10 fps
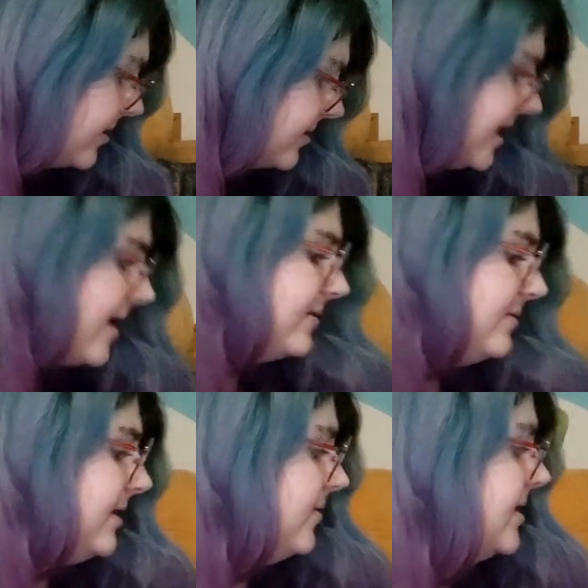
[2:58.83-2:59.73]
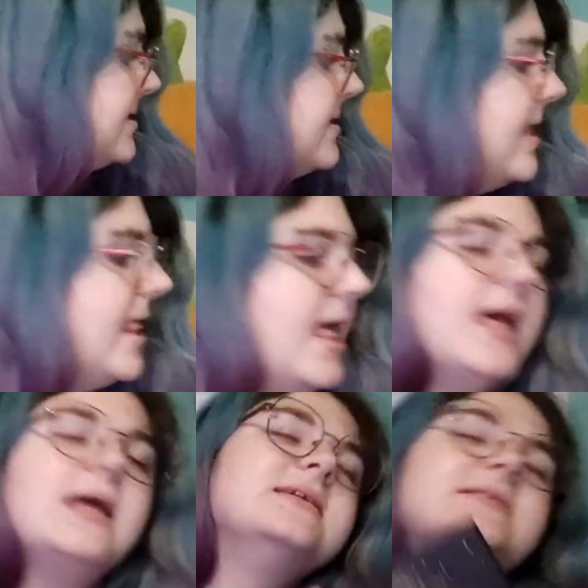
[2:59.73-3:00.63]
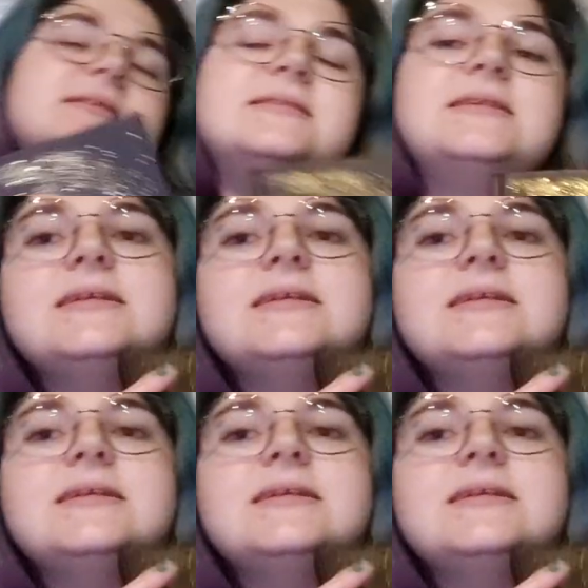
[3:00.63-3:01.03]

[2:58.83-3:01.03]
Yeah, here it is. This is the